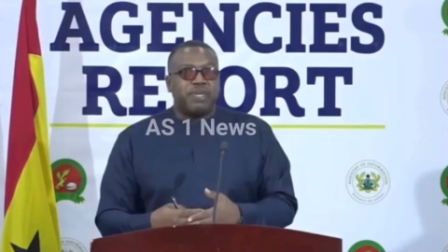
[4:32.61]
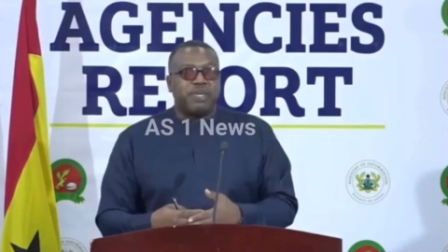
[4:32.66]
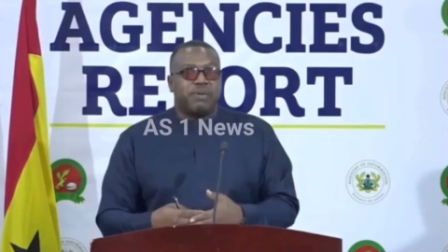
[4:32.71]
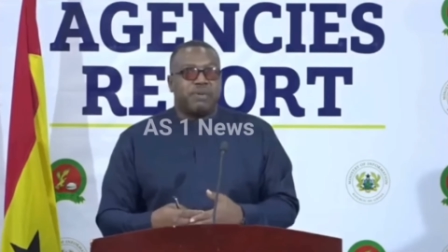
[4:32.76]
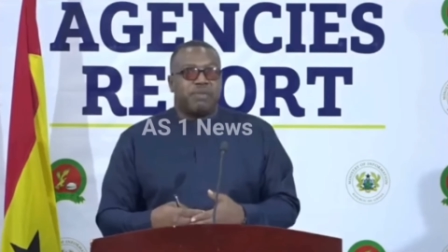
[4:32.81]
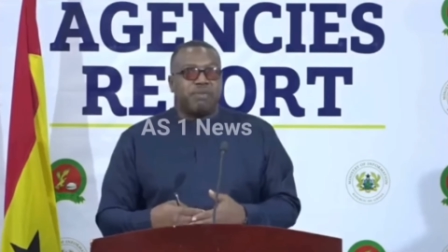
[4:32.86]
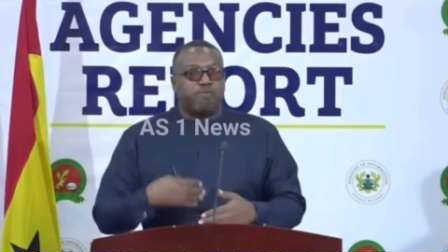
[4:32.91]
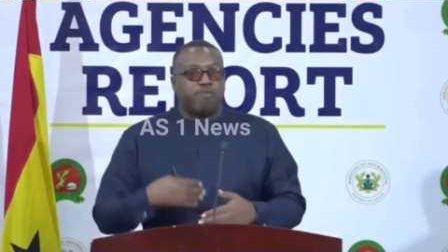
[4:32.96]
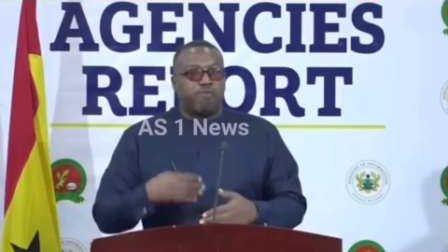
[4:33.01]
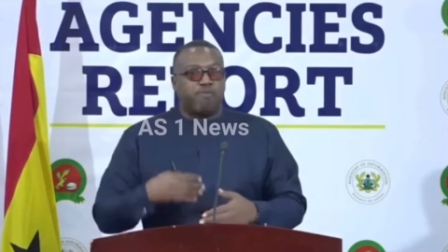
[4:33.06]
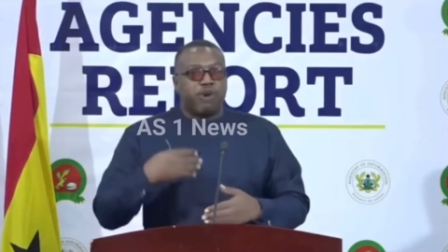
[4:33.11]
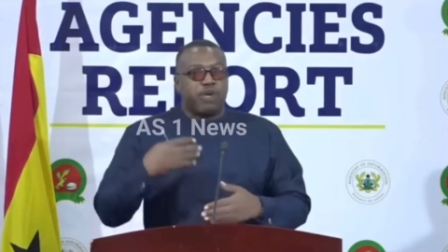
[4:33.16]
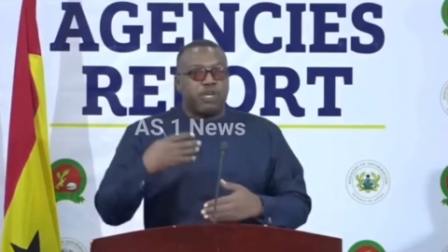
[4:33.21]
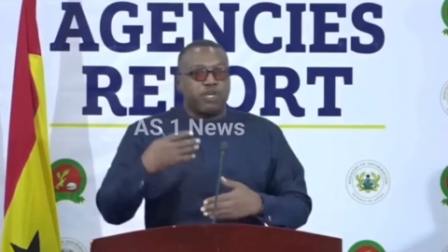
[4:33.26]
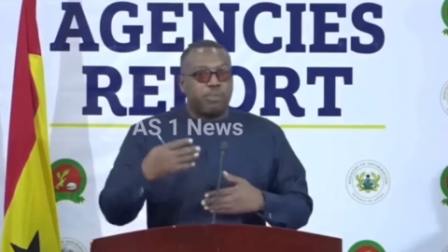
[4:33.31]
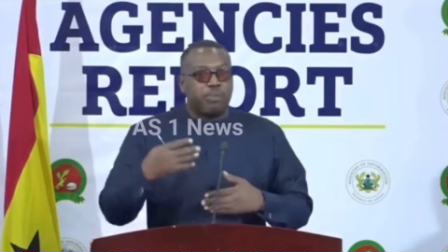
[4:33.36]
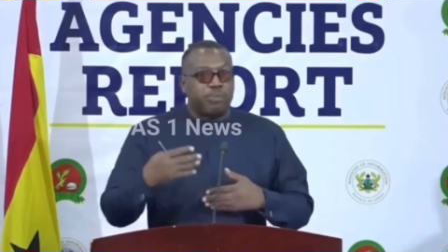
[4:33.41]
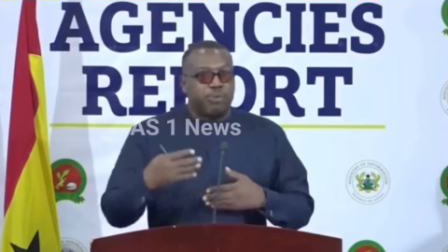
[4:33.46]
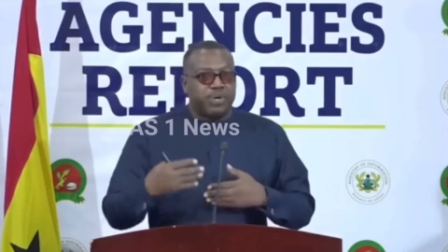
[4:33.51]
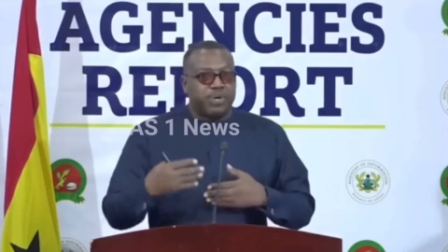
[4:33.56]
foreign
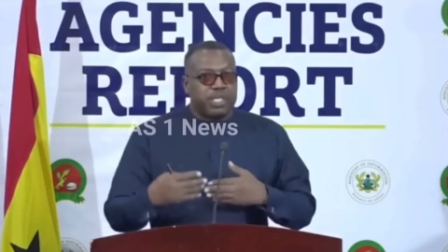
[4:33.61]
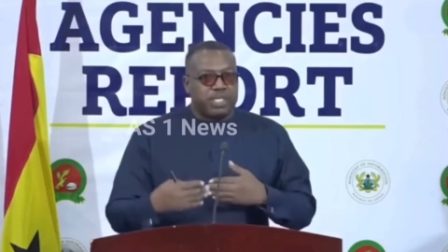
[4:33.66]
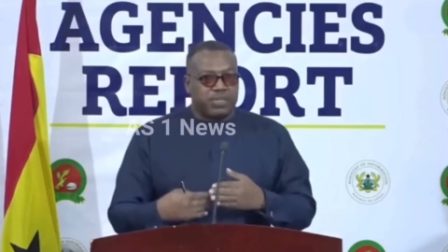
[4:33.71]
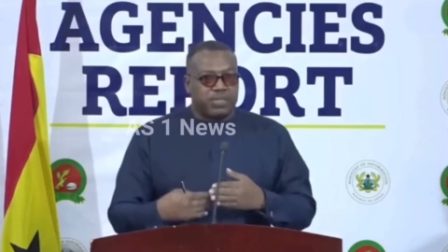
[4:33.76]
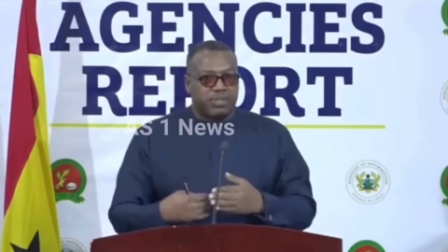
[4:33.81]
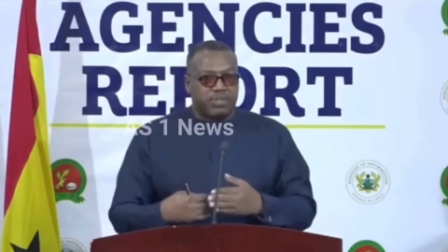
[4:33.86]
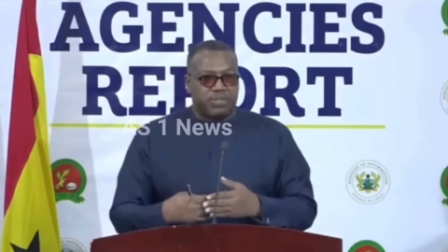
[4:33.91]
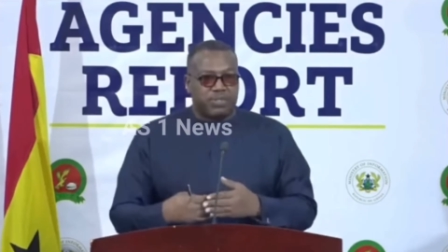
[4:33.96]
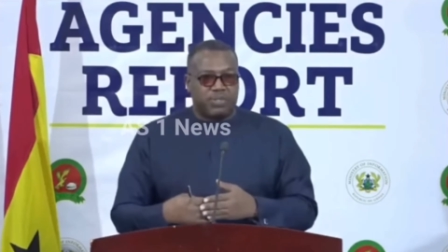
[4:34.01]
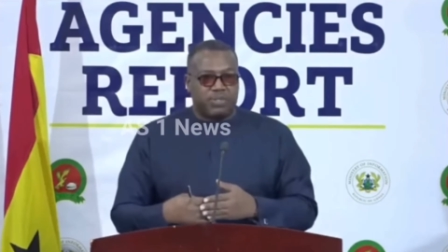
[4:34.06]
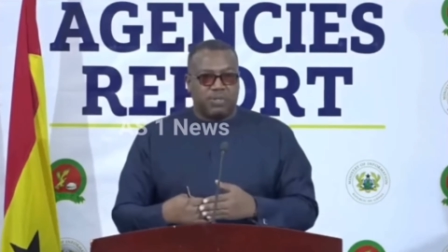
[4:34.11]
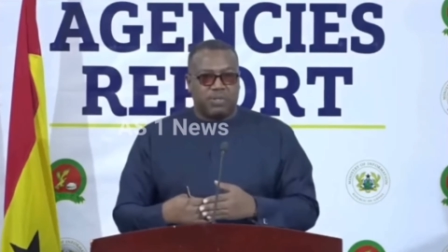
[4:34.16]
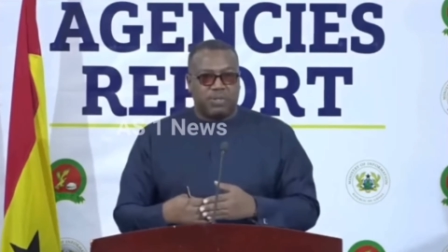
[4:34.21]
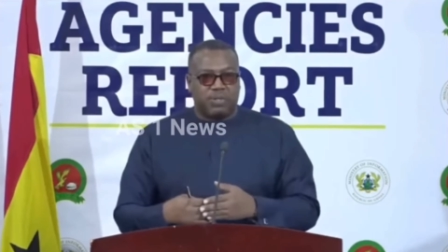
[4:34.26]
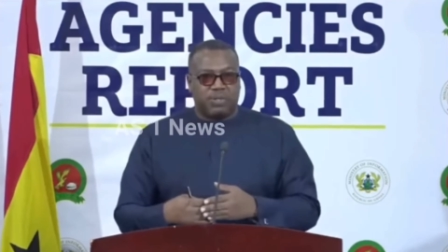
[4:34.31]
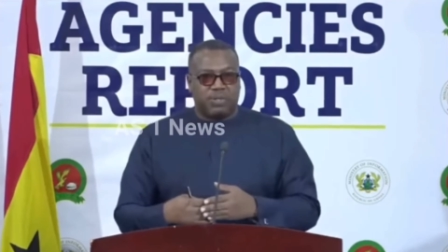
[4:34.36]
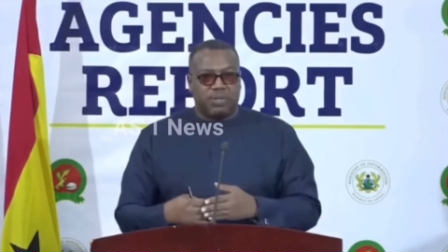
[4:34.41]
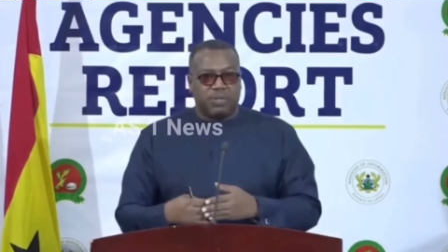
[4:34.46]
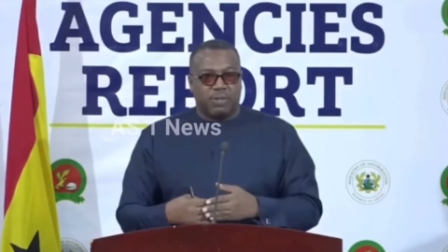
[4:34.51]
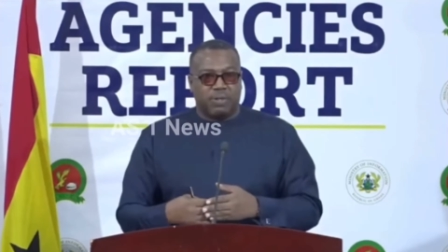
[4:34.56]
operators
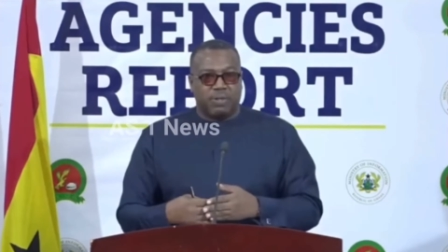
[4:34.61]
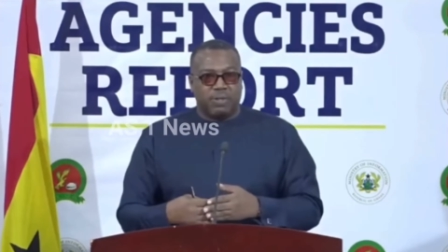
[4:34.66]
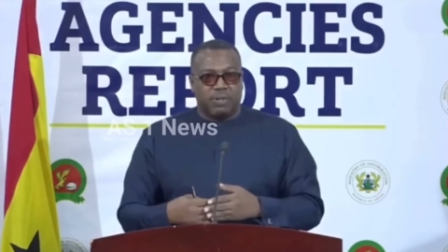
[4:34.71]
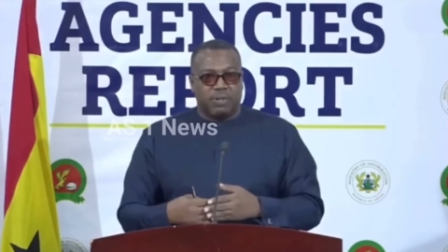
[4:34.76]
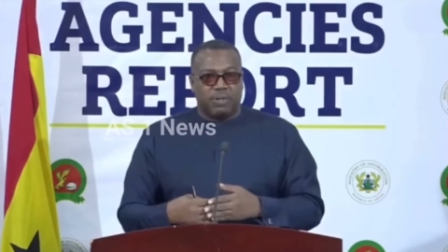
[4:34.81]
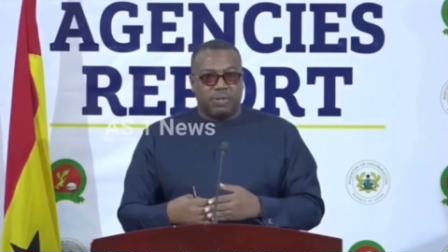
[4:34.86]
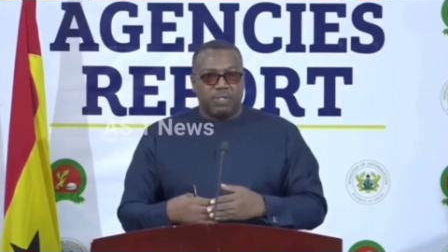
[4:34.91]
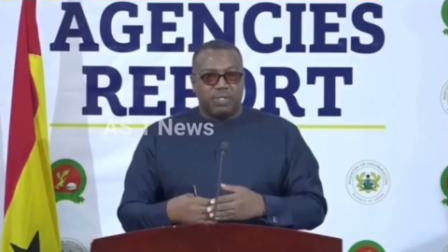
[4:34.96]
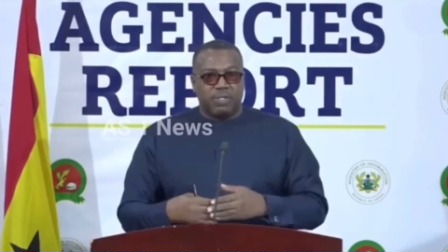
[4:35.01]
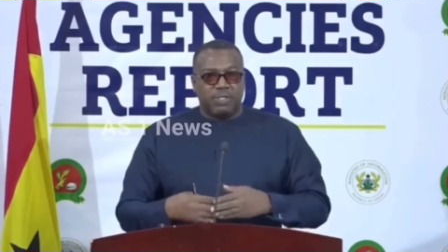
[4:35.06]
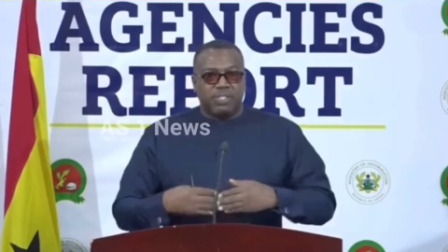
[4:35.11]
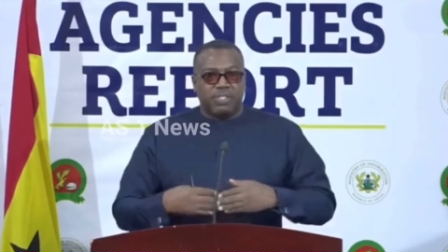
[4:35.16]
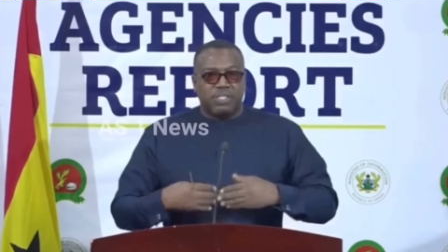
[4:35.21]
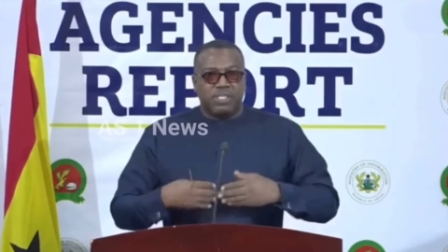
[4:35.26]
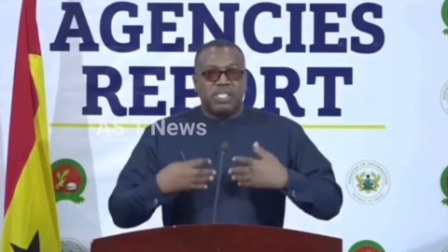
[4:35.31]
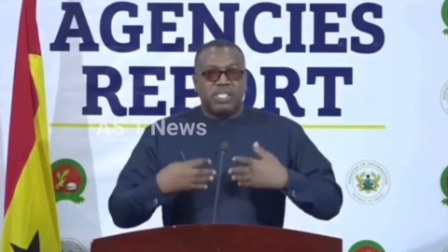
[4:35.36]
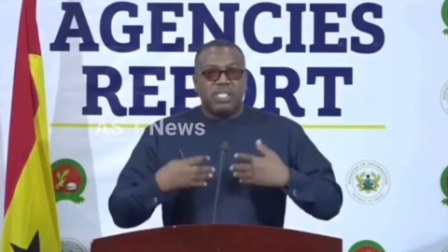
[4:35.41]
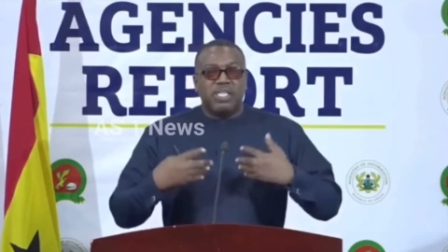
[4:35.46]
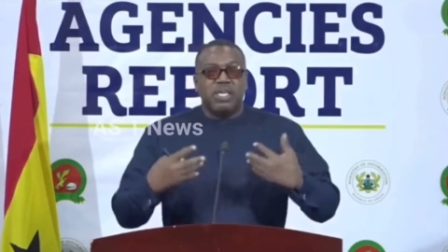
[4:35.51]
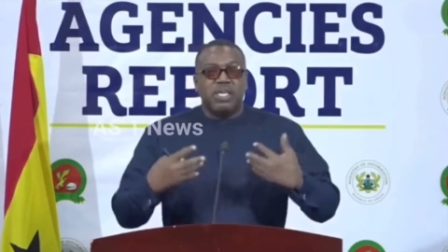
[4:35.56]

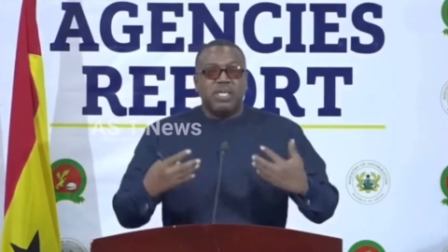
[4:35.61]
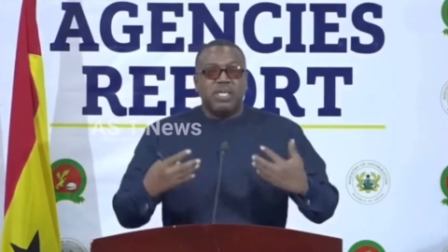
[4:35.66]
cede